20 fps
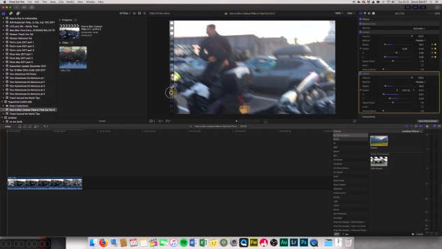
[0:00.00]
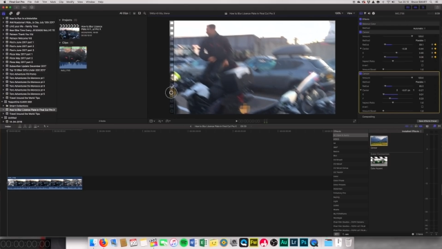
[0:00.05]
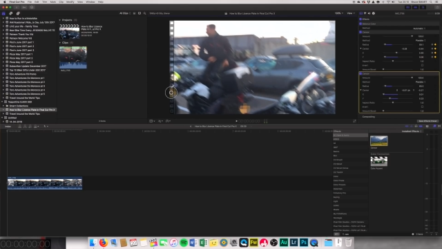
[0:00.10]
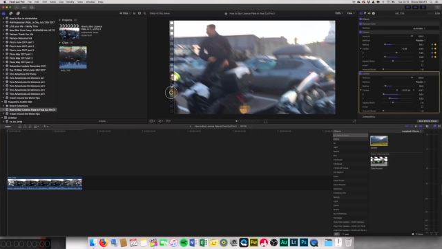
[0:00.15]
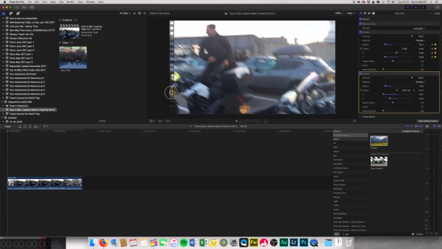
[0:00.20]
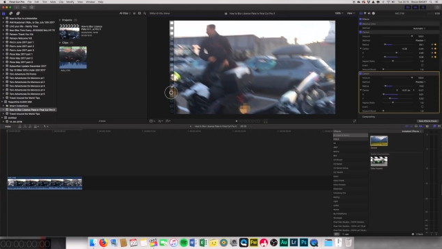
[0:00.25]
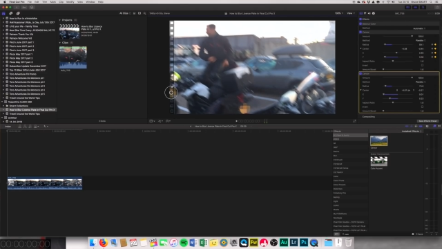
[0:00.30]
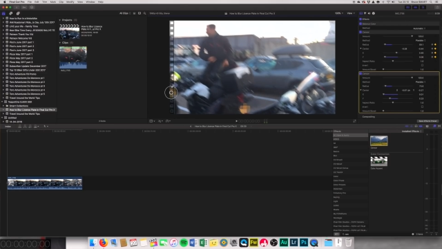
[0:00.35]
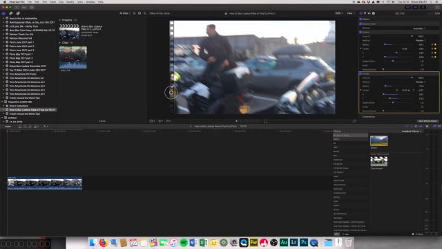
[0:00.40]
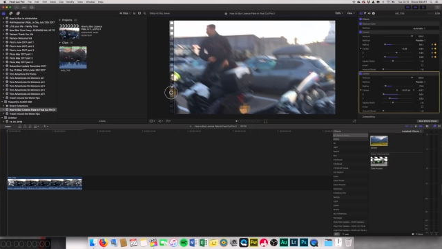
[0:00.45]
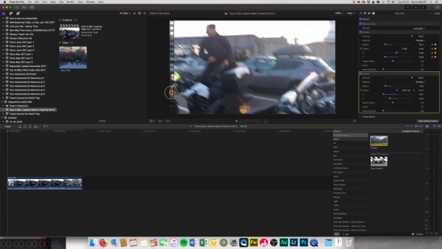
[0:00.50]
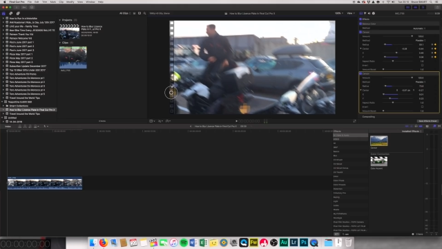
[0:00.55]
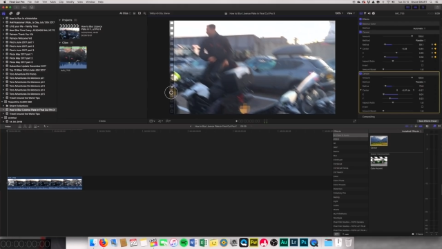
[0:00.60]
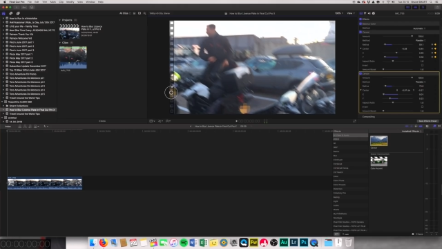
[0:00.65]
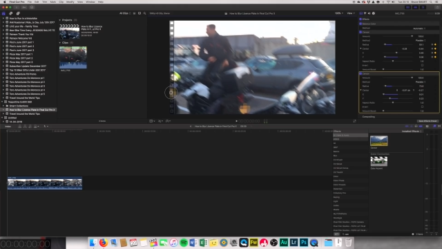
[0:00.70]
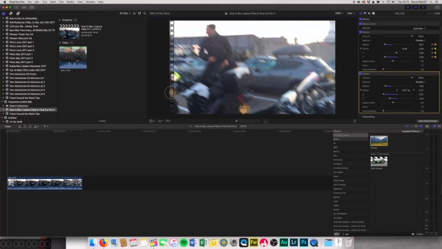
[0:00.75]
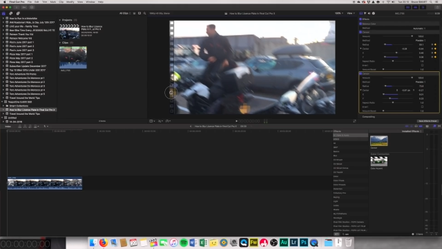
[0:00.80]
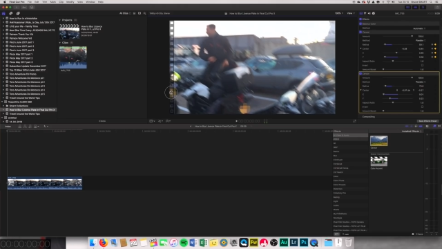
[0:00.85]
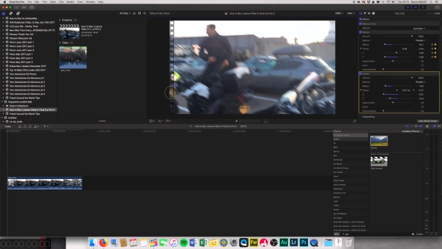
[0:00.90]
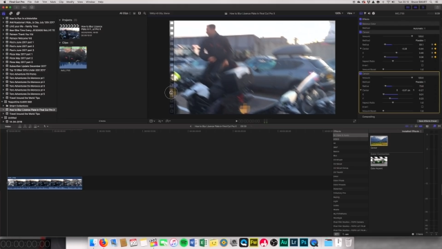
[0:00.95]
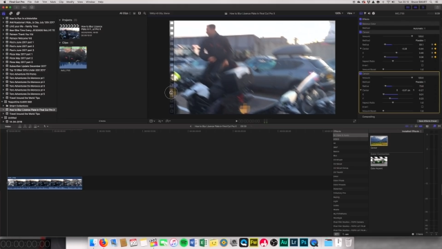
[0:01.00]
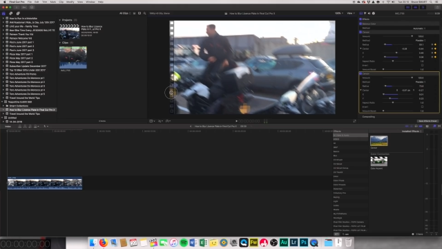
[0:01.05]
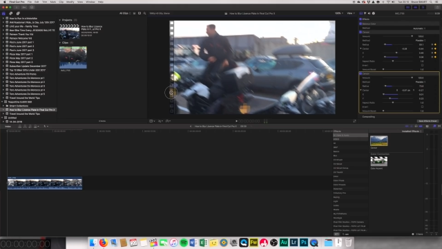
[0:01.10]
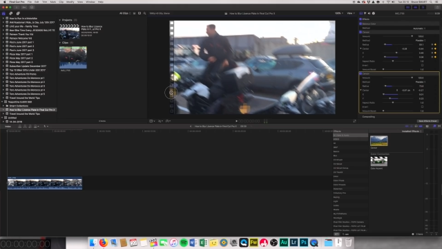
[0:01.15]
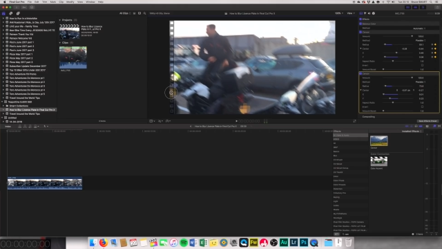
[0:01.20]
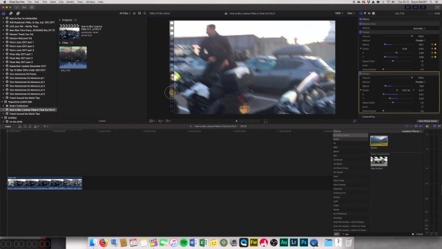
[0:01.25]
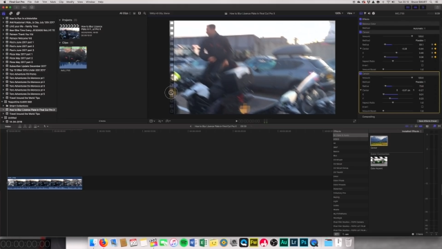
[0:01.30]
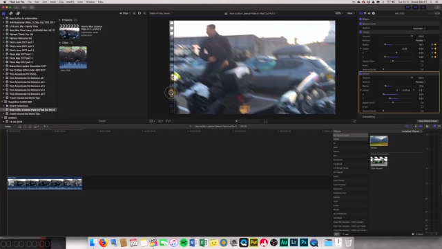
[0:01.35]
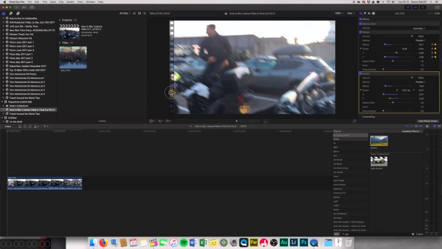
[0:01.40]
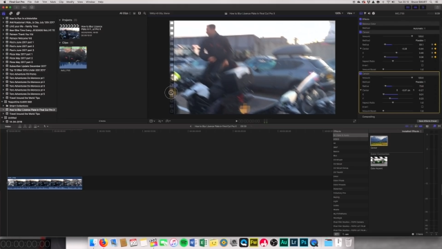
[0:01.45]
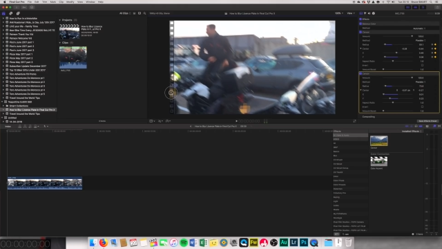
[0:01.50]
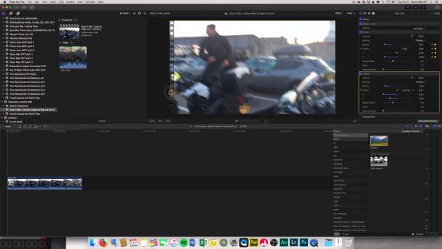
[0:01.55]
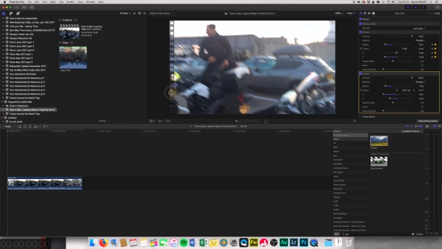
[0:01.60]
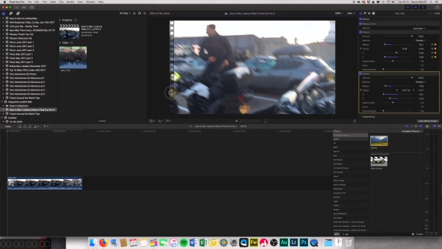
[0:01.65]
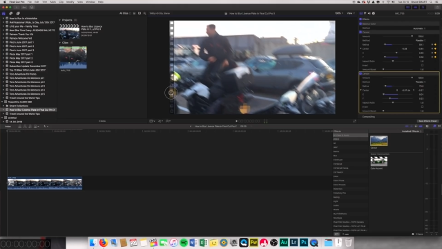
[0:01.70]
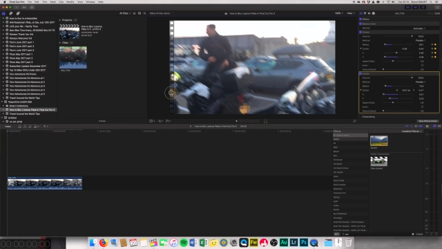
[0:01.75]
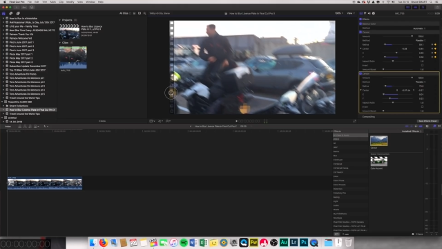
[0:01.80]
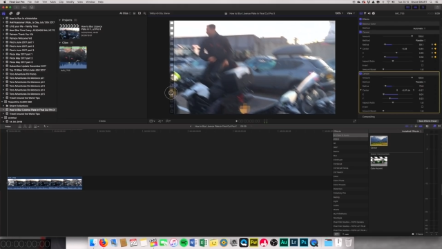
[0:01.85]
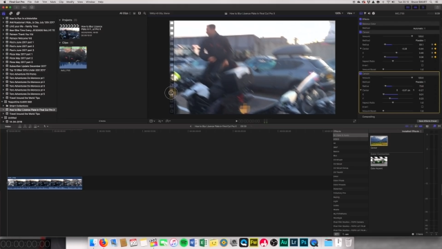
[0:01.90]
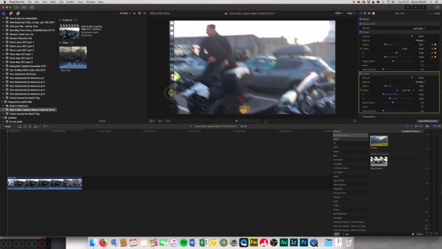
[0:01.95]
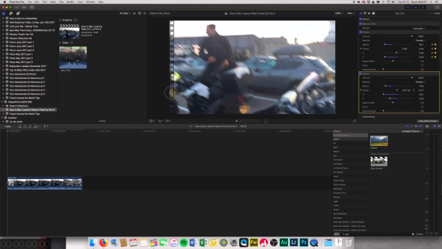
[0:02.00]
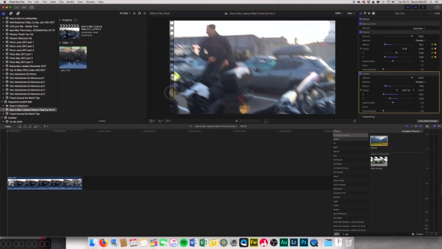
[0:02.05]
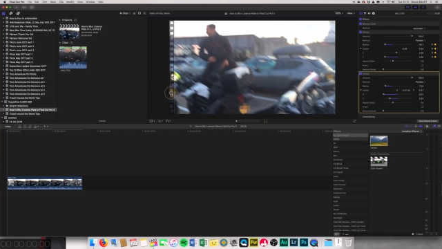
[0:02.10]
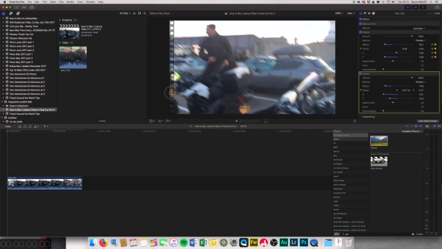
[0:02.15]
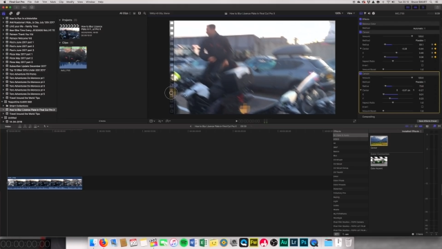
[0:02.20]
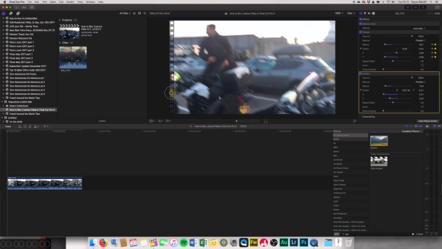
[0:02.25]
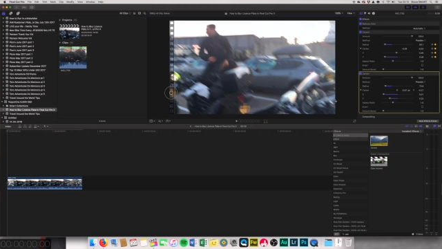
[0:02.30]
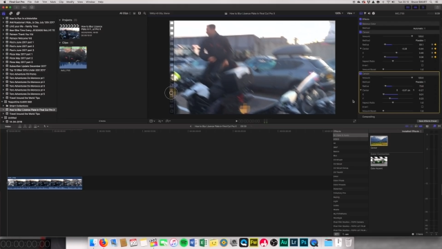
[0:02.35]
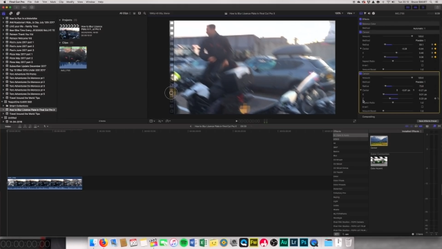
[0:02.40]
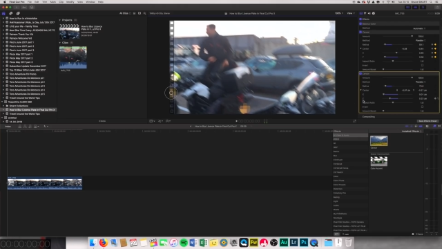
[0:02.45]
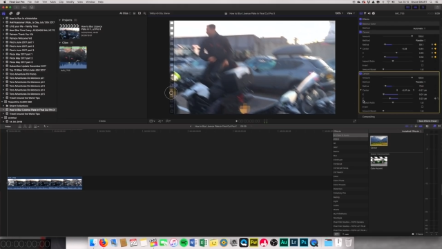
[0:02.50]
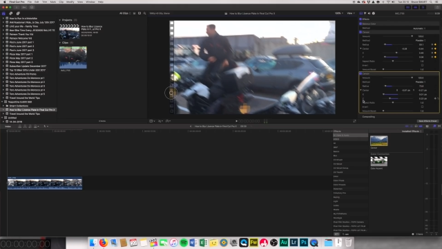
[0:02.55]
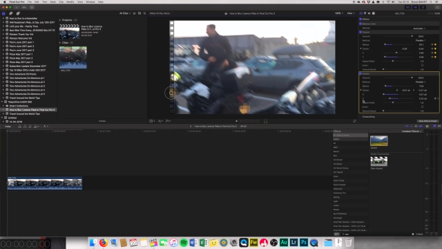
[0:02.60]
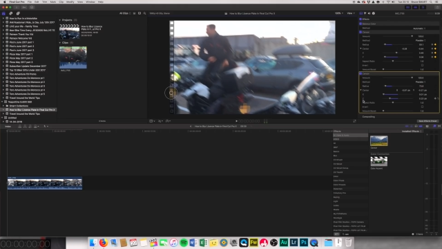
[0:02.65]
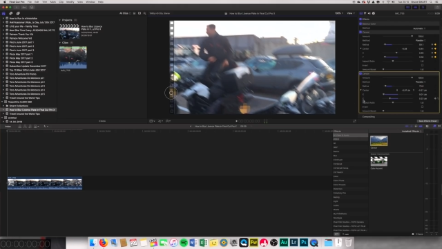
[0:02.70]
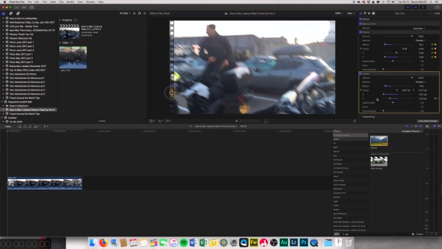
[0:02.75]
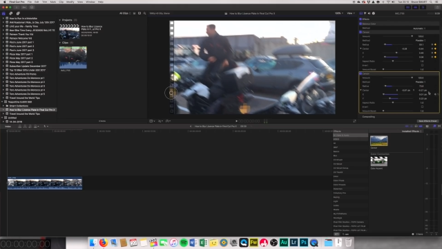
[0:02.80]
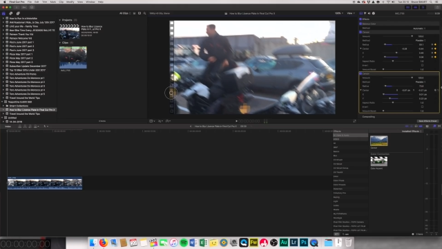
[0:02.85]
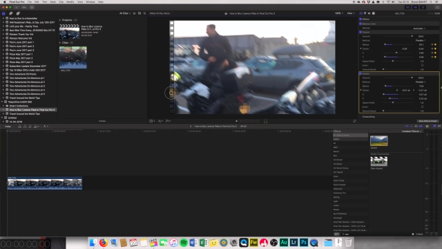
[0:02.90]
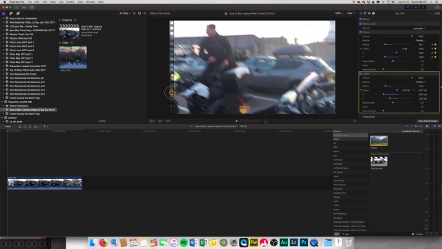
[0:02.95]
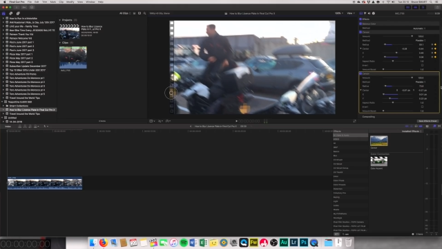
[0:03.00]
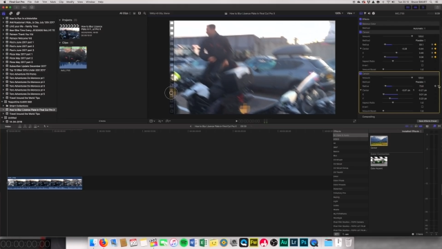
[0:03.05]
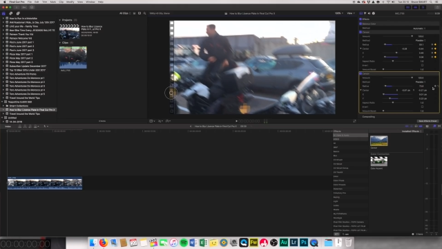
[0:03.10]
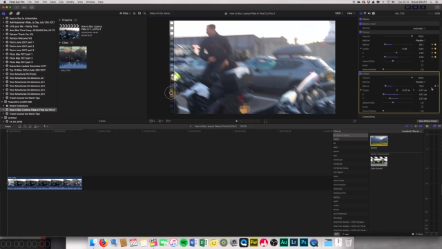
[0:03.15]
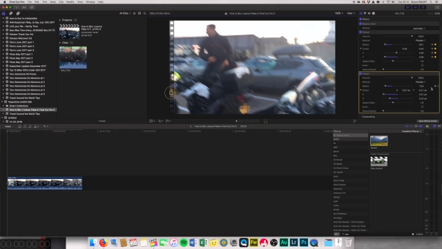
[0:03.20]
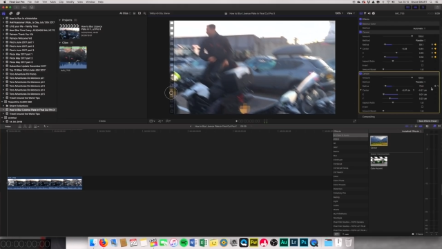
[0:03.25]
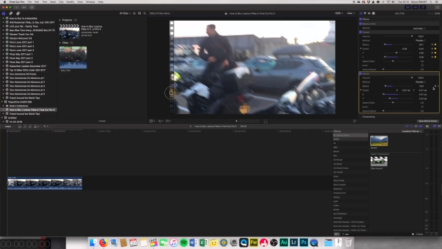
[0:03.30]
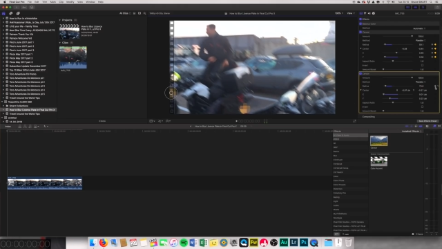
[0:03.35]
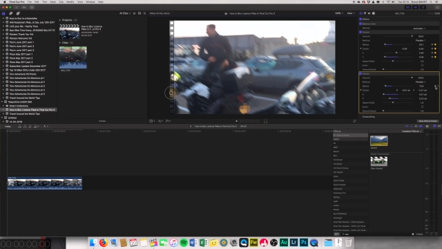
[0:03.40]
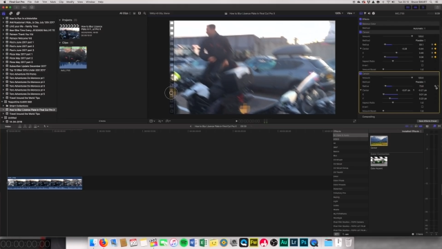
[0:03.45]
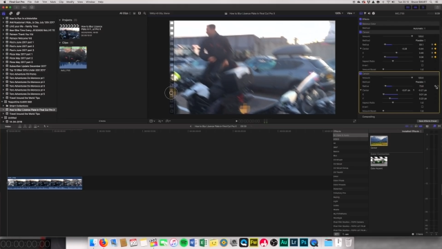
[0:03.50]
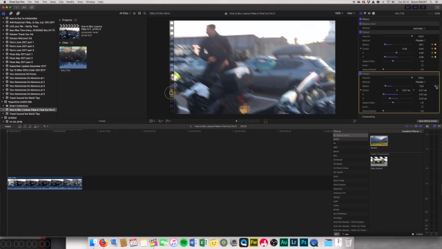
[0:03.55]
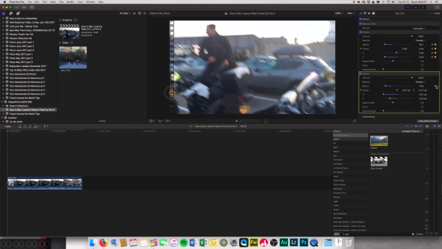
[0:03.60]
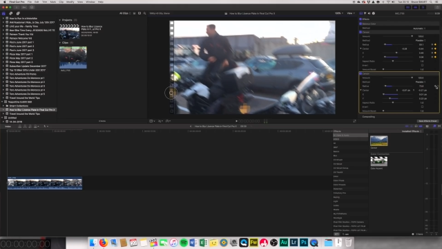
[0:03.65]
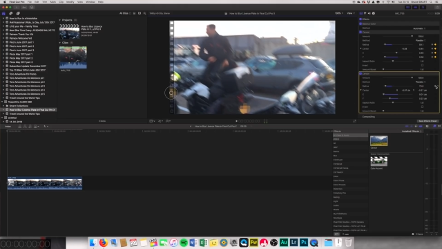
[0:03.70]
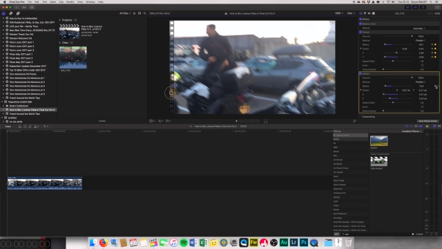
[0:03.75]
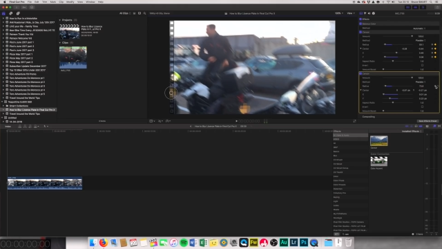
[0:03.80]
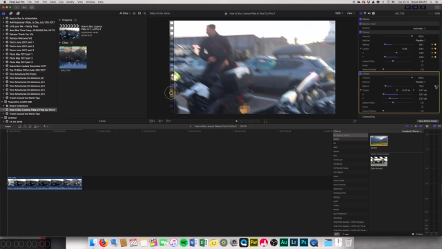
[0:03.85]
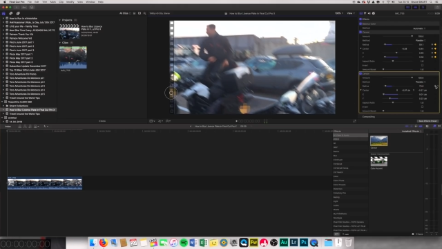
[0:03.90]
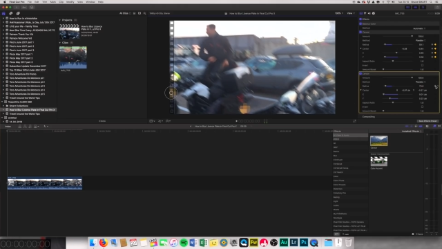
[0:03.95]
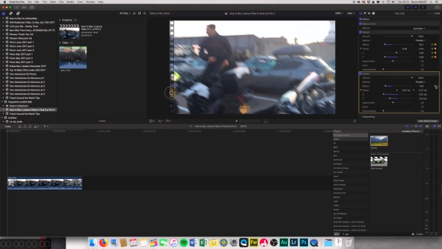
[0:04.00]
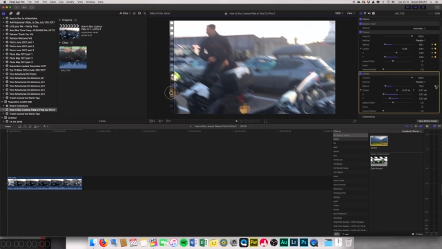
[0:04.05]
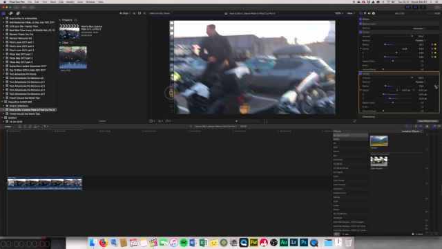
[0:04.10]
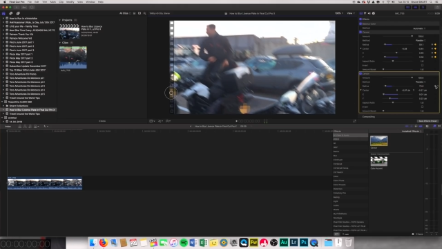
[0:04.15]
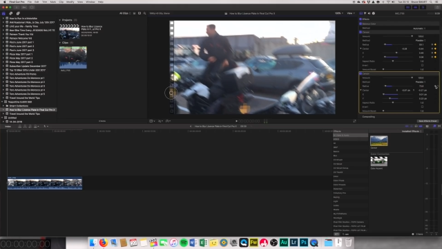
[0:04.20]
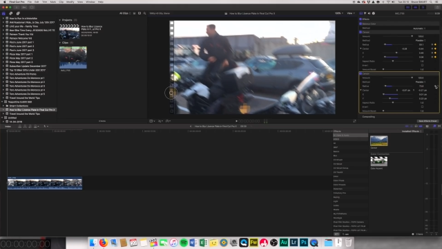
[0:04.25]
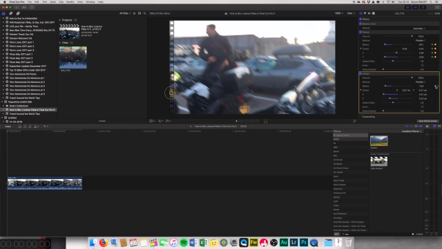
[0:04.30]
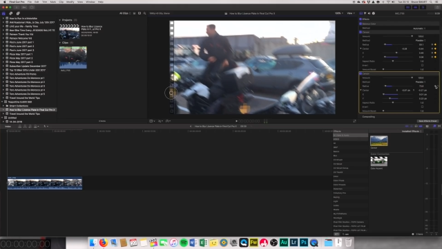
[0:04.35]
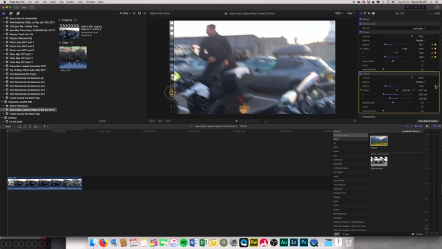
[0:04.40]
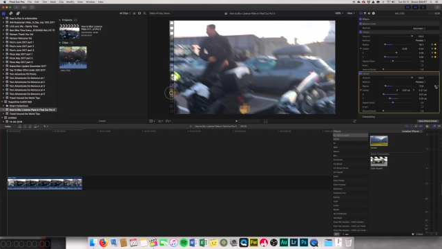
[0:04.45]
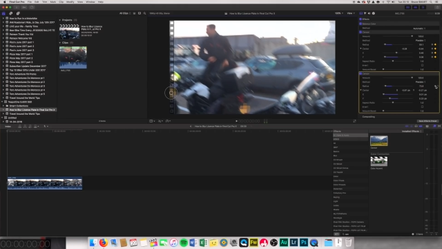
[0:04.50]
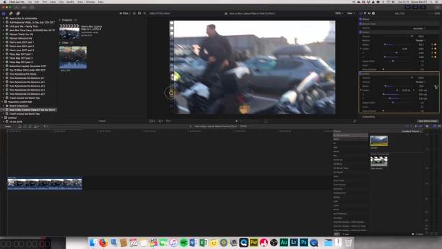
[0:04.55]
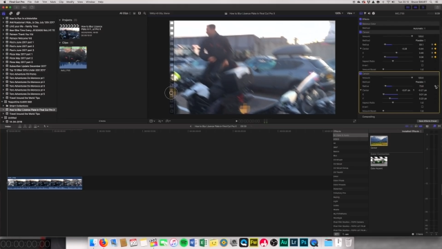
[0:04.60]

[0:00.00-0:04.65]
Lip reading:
[unreadable: no face in view]